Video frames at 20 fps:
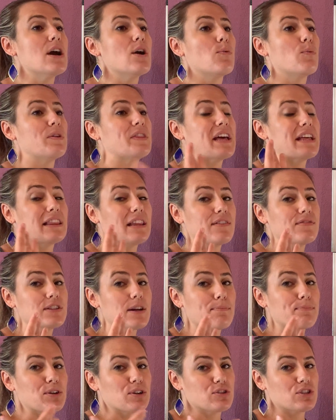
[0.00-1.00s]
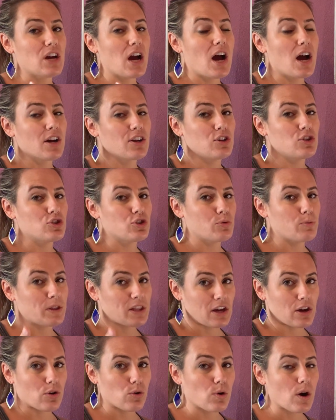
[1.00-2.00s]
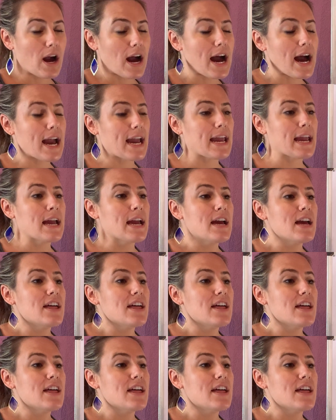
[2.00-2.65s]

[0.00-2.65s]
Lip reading: when they lift up their tongue, usually when they cry,